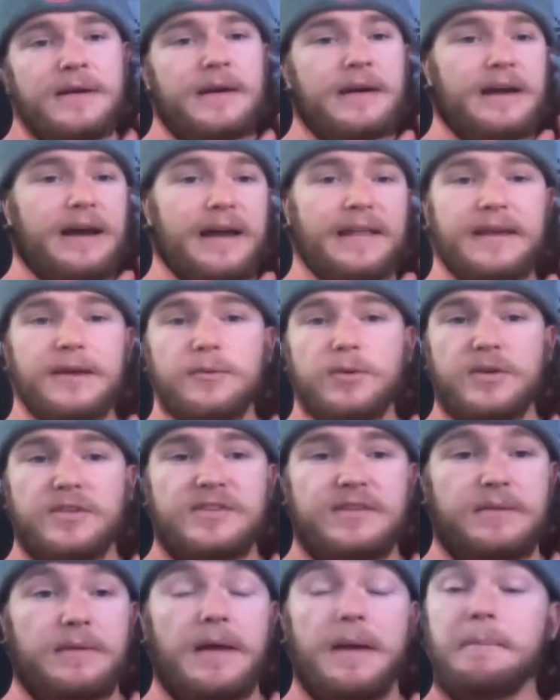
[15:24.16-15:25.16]
I think it
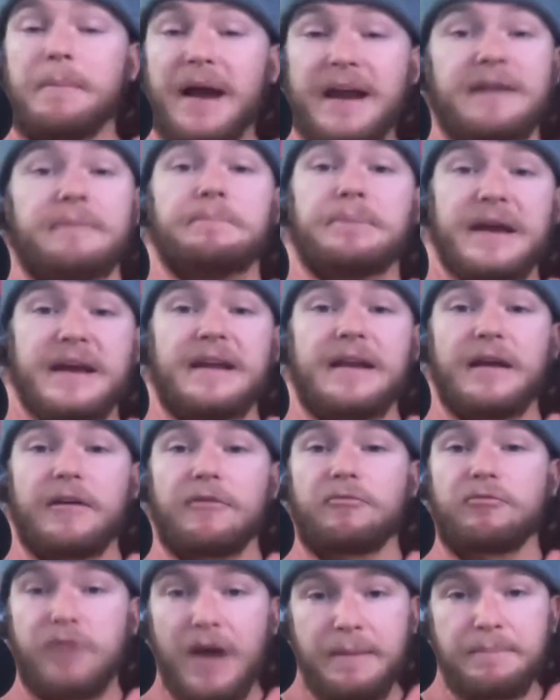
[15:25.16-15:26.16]
was, it might have been
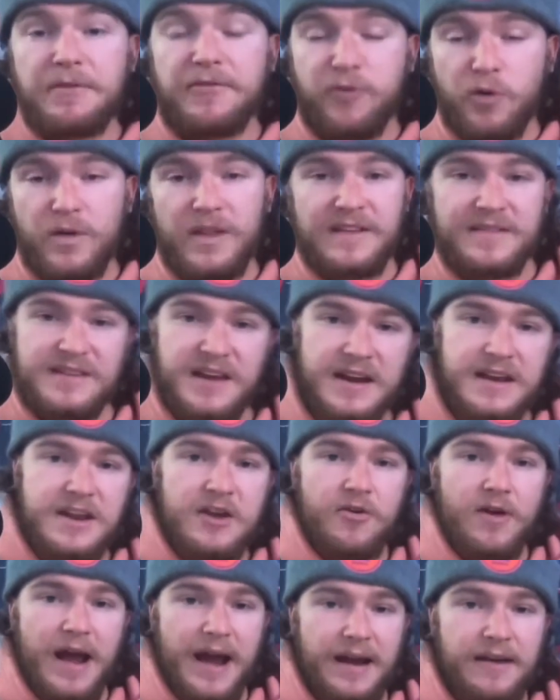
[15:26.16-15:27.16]
right before the 10
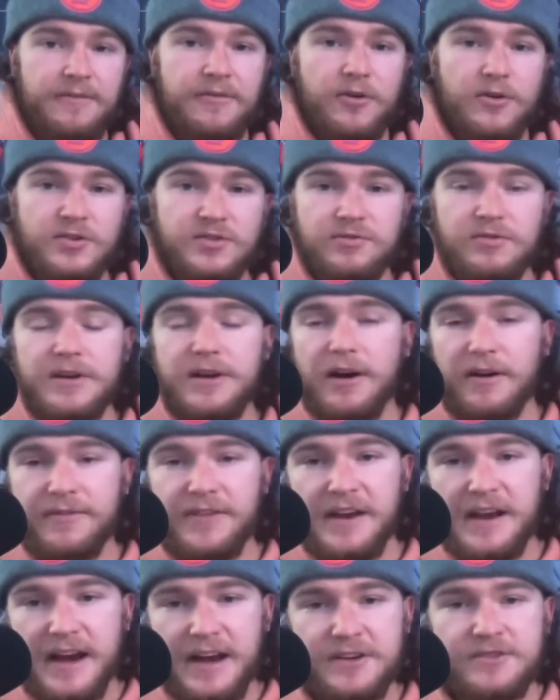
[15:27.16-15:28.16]
year anniversary of
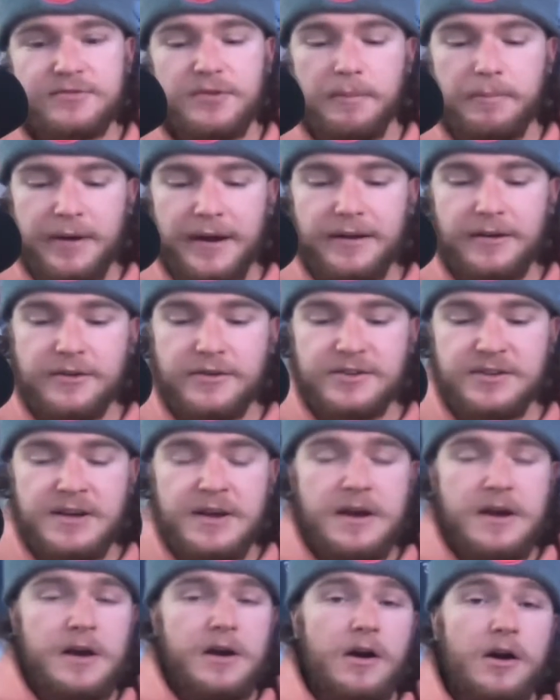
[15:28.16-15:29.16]
the Nashville Predators
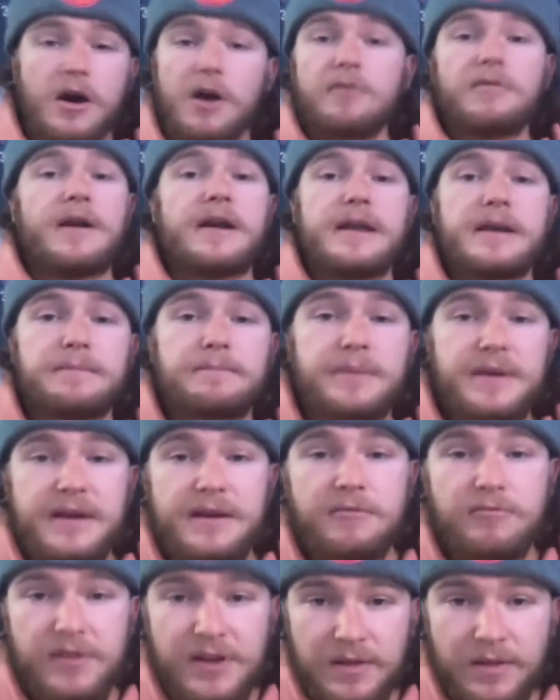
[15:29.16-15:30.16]
already
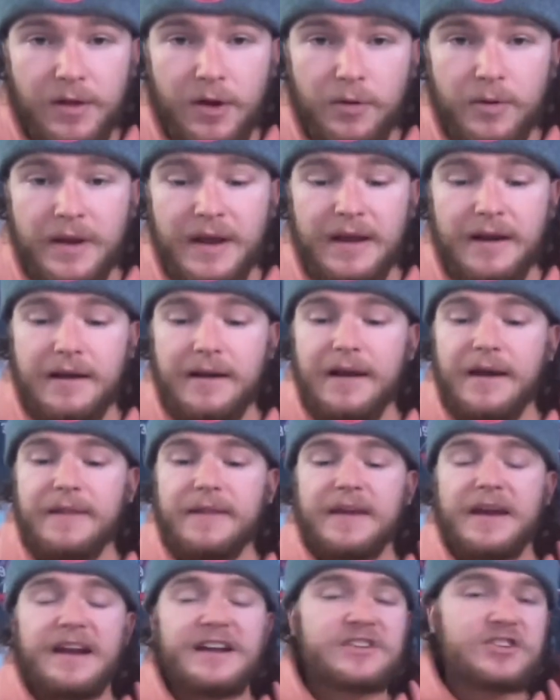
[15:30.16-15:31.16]
being relocated. And
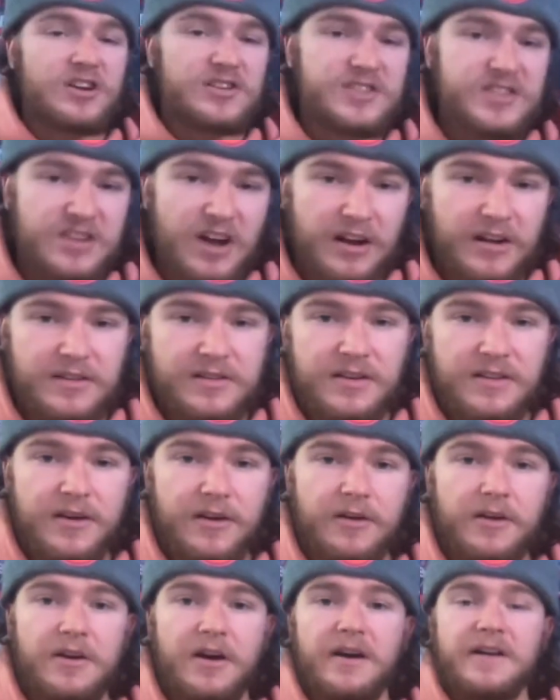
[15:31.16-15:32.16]
the NHL stuck to
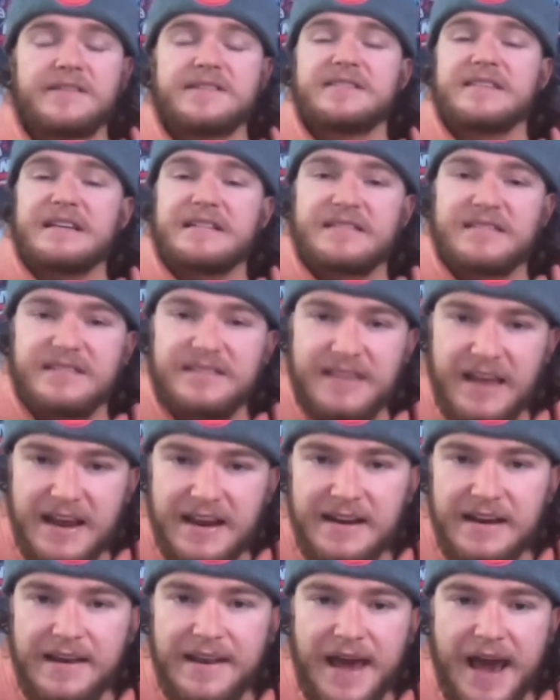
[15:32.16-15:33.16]
their guns. They
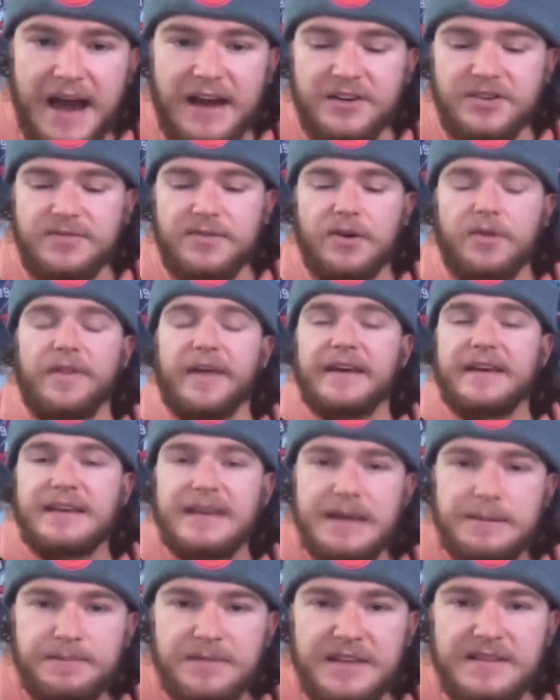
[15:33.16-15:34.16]
stayed in Nashville. They
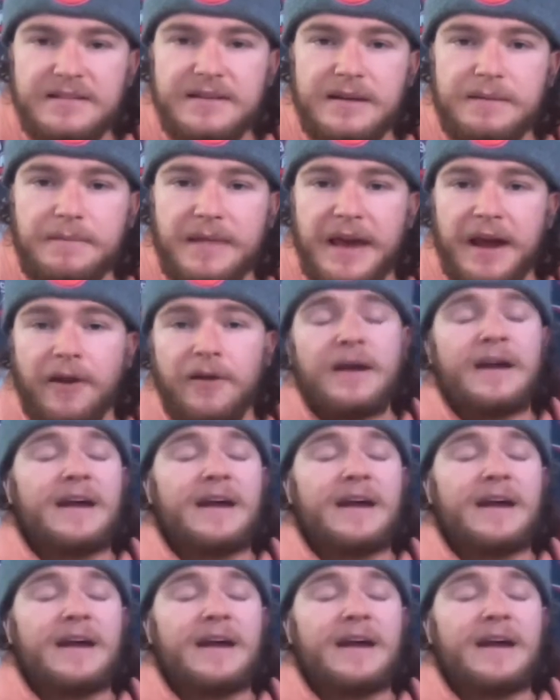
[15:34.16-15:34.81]
keep the team there.